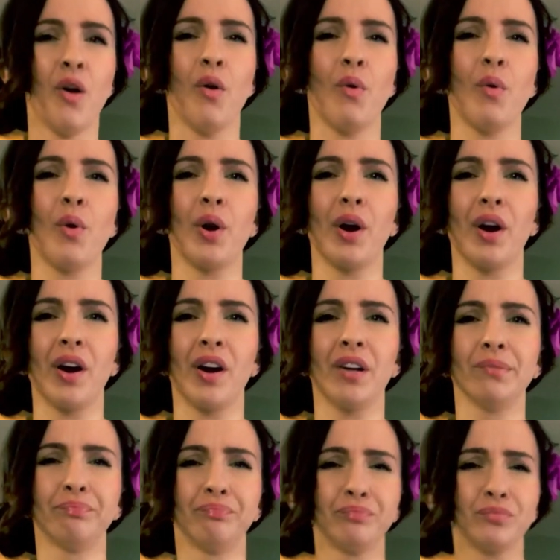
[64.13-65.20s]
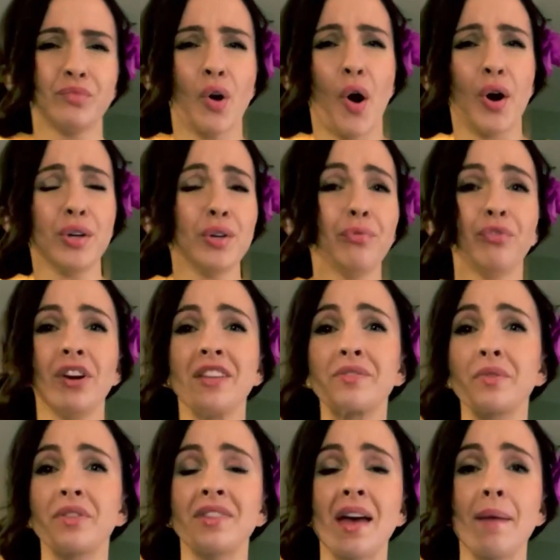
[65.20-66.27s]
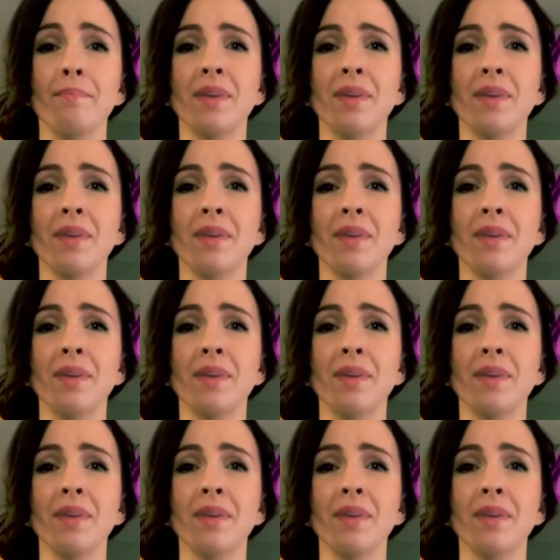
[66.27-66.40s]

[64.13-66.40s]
Or are you friends with them